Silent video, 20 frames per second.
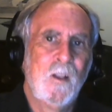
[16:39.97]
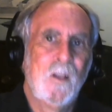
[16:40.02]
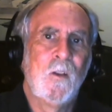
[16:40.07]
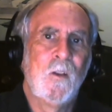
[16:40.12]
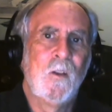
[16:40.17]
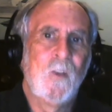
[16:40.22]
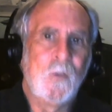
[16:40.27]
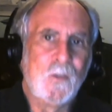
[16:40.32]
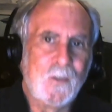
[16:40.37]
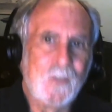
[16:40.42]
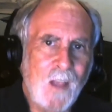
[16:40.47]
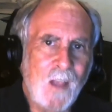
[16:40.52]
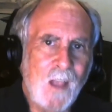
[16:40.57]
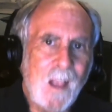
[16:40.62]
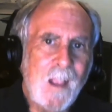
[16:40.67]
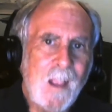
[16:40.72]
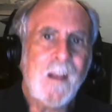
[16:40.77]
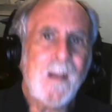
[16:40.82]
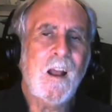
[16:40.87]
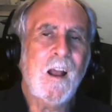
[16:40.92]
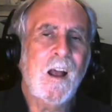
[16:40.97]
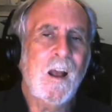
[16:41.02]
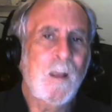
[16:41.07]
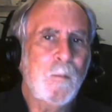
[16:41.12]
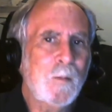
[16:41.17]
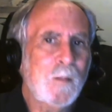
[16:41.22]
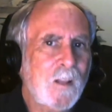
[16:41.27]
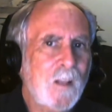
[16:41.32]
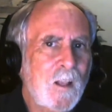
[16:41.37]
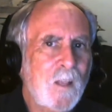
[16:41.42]
You say it, I
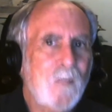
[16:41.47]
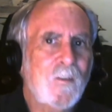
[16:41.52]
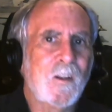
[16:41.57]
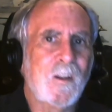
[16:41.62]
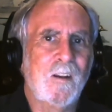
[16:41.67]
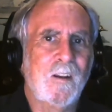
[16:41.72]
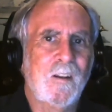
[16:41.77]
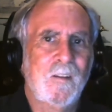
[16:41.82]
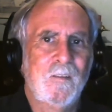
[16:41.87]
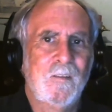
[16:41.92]
believe it.